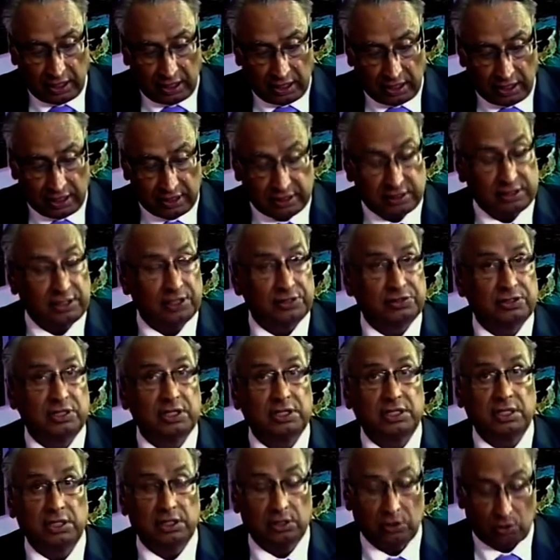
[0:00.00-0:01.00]
is the
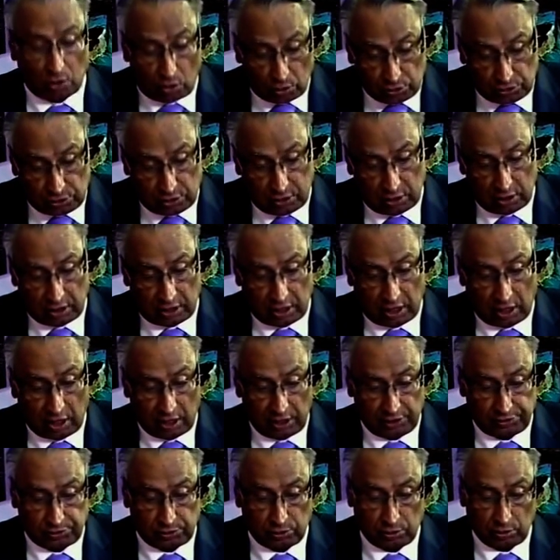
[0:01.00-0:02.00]
sitting councillor
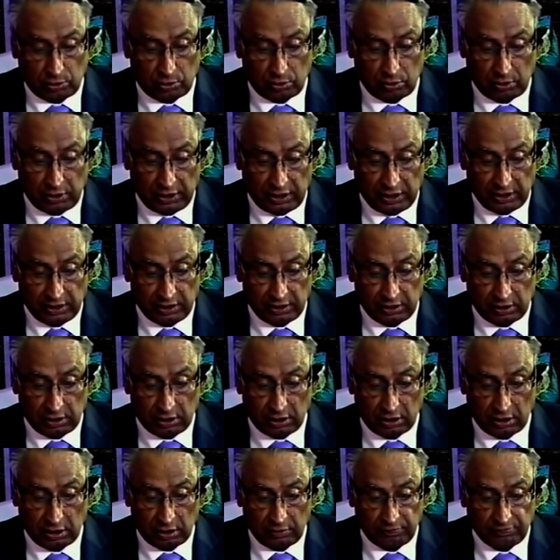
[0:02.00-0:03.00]
also in
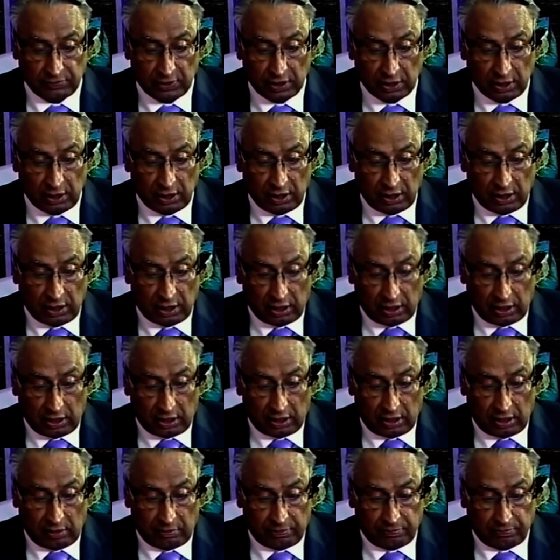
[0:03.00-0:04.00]
uh,
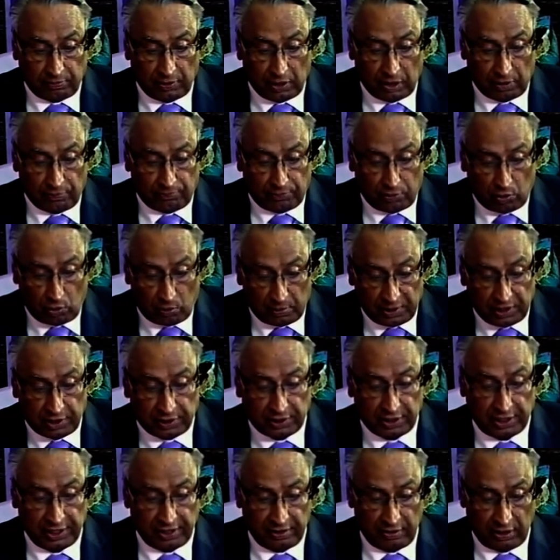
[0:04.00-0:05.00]
uh, from
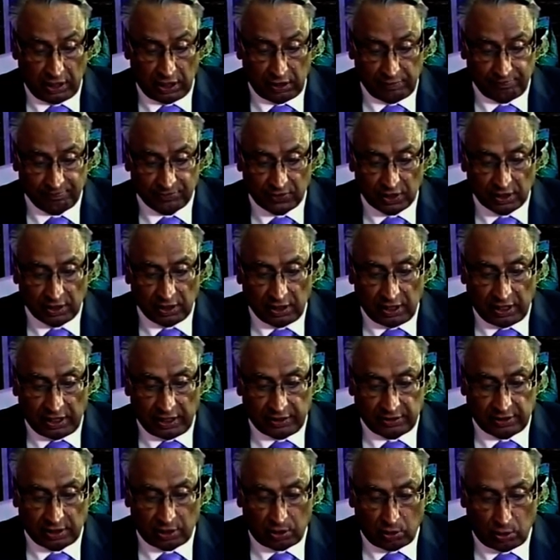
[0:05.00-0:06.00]
another area.
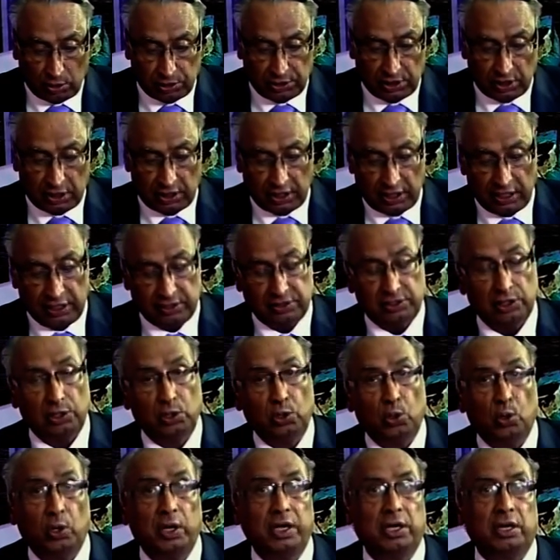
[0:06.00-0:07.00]
And the Roger is a
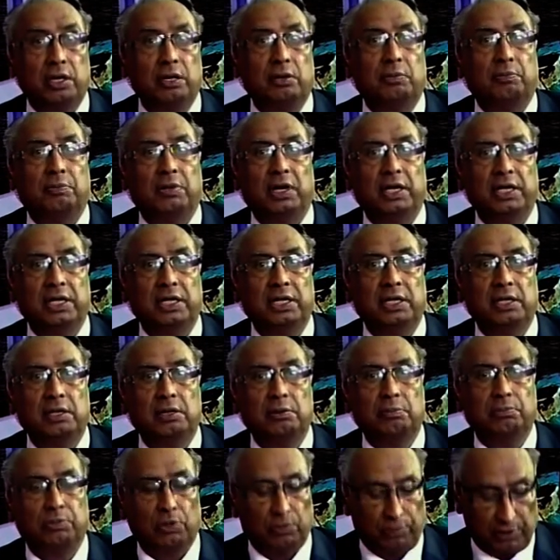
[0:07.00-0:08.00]
lawyer by
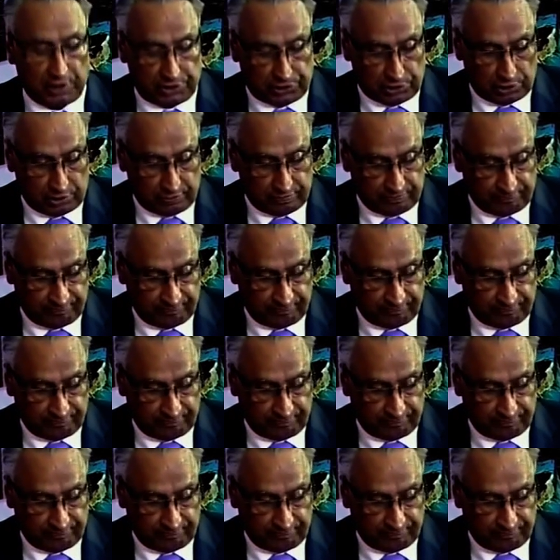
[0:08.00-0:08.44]
profession.